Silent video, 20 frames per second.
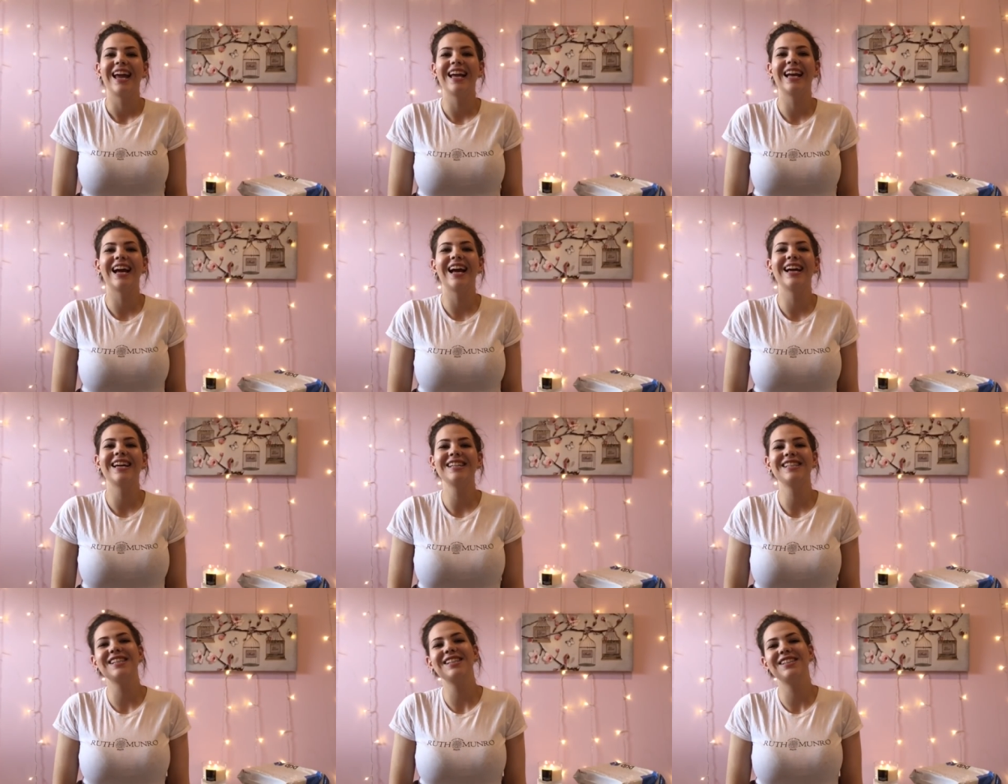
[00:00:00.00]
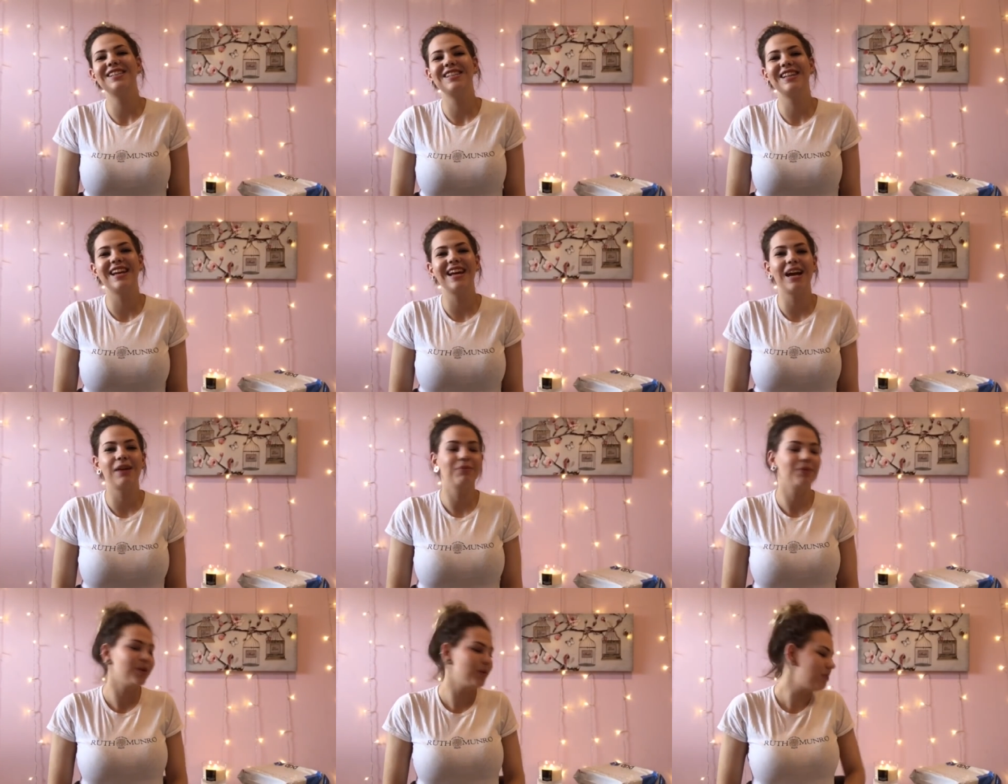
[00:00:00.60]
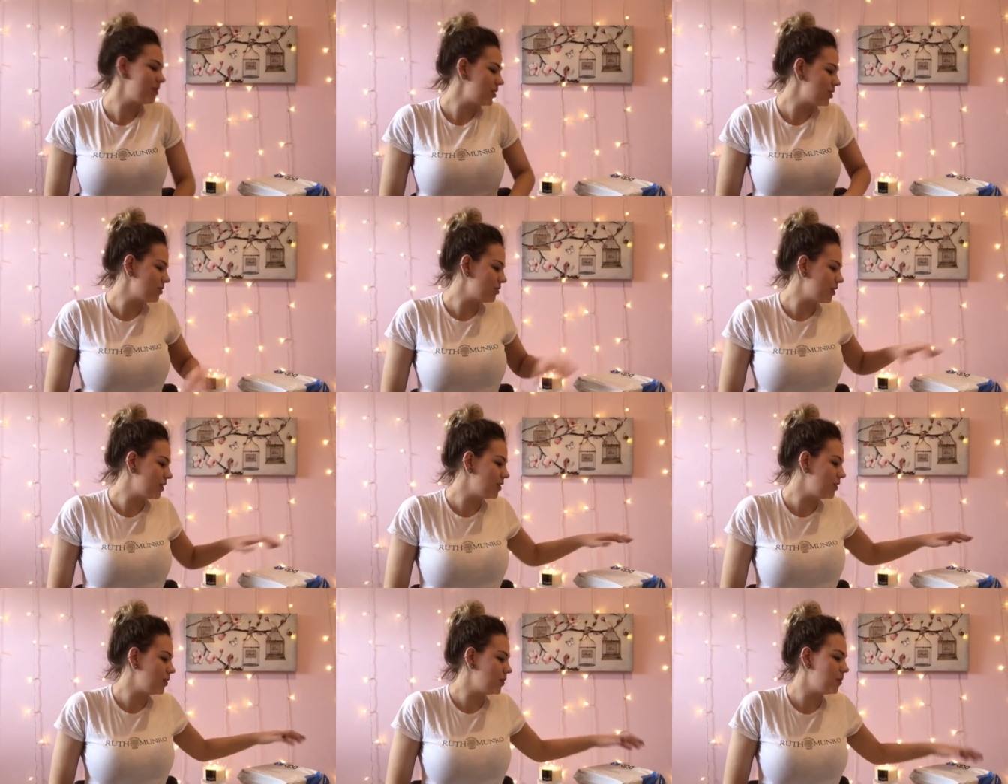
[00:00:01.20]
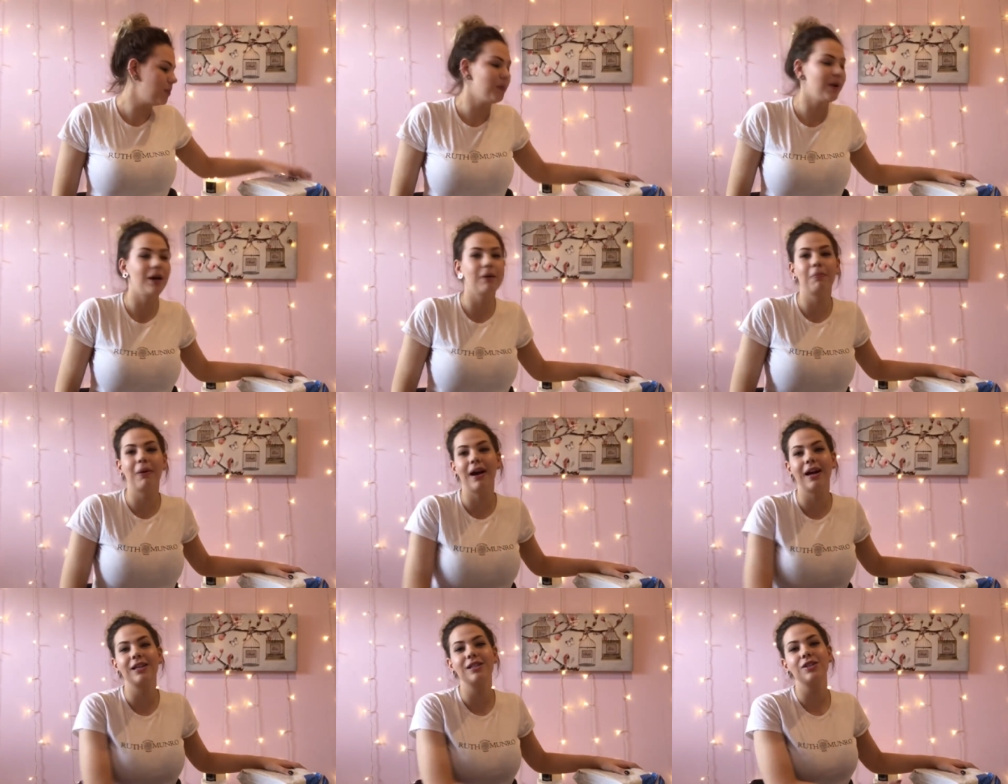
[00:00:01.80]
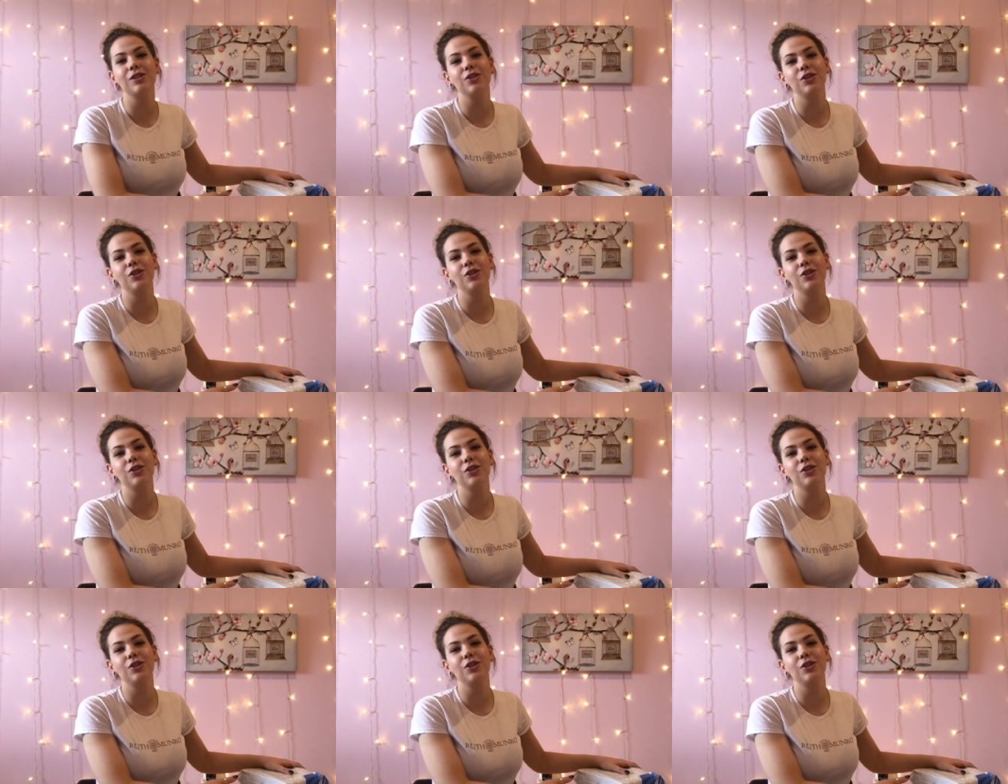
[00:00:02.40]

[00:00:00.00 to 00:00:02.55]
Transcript: Hey guys, today I'm going to be showing you Magpie's